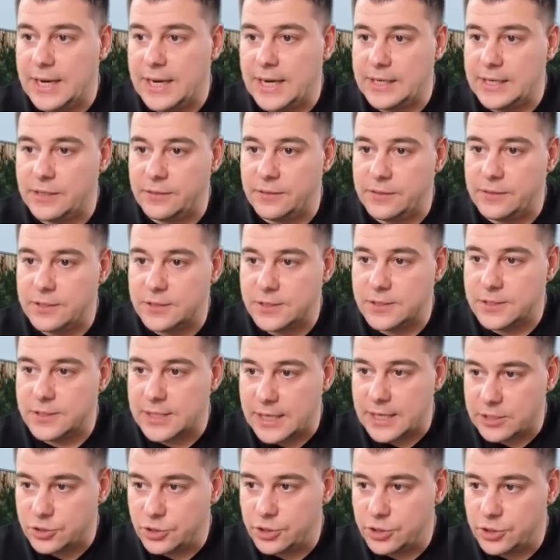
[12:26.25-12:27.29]
edit the
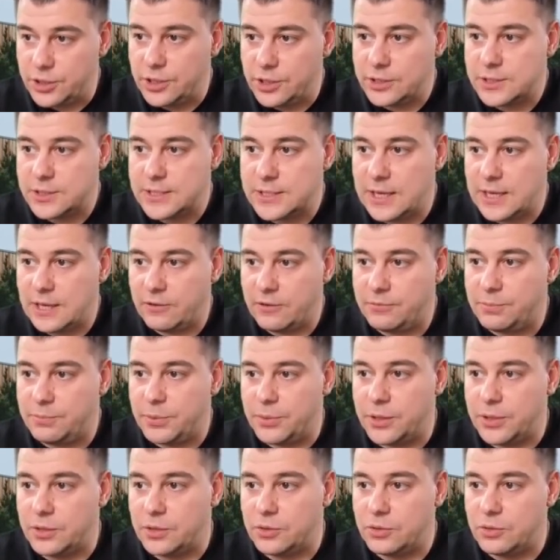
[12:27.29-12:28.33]
section itself,
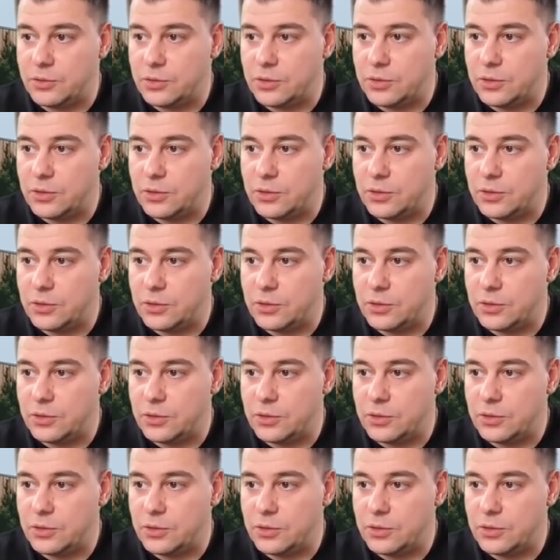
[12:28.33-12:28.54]
but